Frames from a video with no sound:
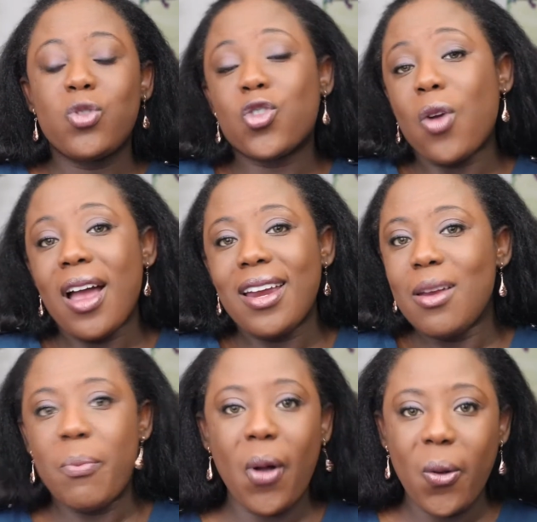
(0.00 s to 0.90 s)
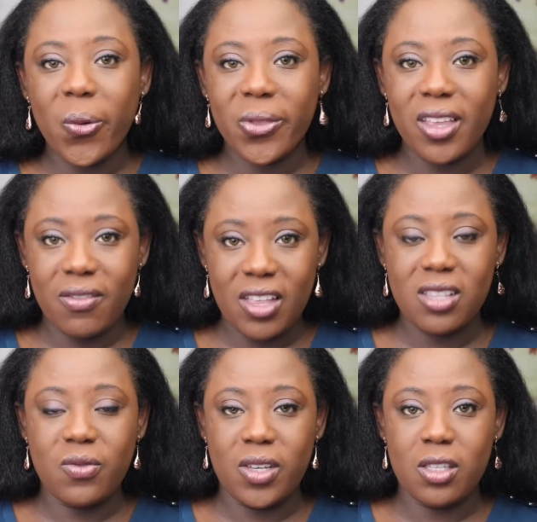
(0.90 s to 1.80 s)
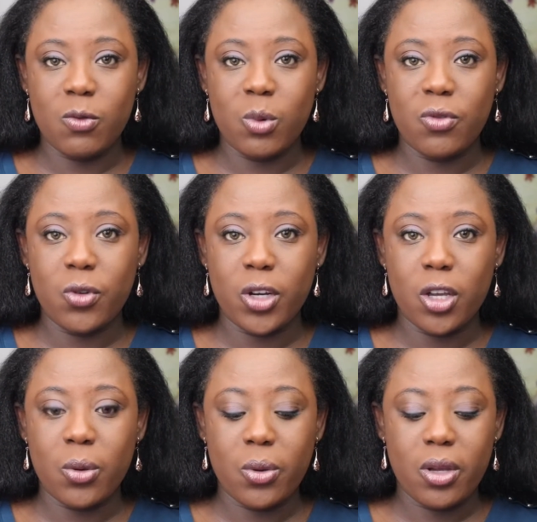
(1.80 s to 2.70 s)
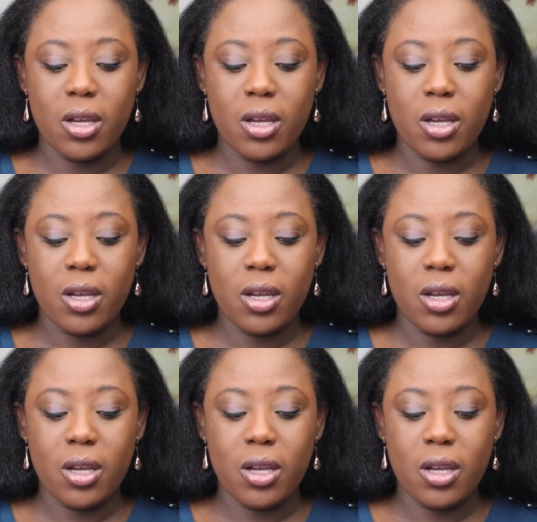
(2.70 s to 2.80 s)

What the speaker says: try both if that's feasible for you.